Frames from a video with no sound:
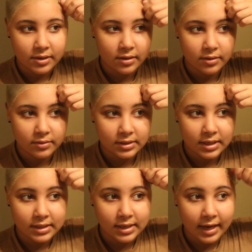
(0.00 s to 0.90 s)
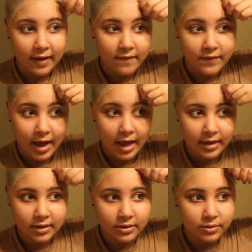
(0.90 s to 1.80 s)
videos because, like, if
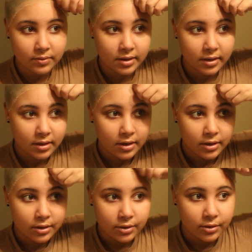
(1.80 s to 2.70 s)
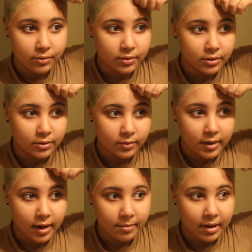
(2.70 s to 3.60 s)
I can do it, you can do
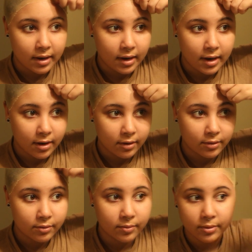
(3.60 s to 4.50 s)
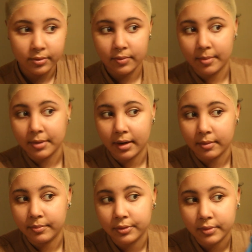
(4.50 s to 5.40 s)
it. I'm not a hair guru. I'm not
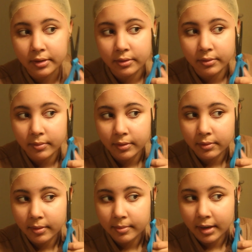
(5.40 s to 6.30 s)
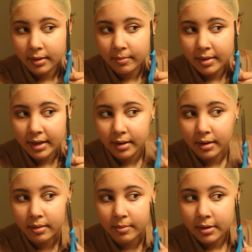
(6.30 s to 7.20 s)
a beauty guru. I'm not a
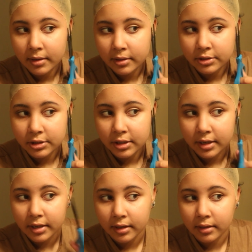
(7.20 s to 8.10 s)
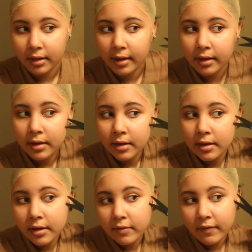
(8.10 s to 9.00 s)
makeup chick. Like,
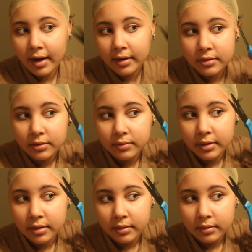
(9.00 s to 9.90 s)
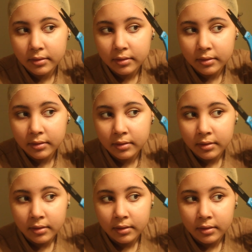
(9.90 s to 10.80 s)
if I can do it,
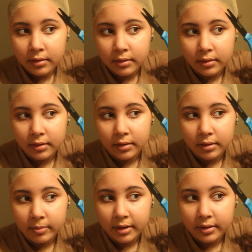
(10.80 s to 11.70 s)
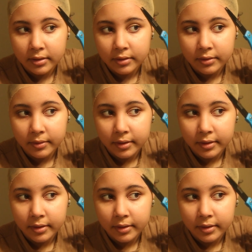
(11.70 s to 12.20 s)
anybody can do